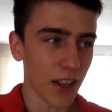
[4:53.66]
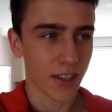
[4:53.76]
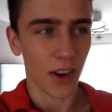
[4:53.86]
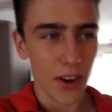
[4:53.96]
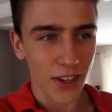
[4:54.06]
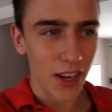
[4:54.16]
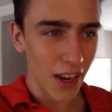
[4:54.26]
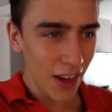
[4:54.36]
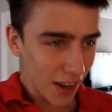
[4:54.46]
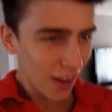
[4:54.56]
then, so
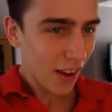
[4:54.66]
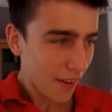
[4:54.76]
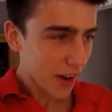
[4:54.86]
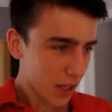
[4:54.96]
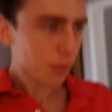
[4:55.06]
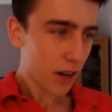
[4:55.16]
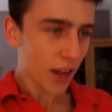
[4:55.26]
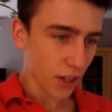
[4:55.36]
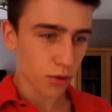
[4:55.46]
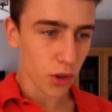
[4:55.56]
Here's my
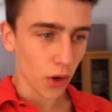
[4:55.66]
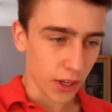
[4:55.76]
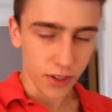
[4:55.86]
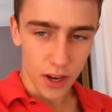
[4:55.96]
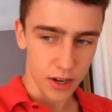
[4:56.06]
next recording set,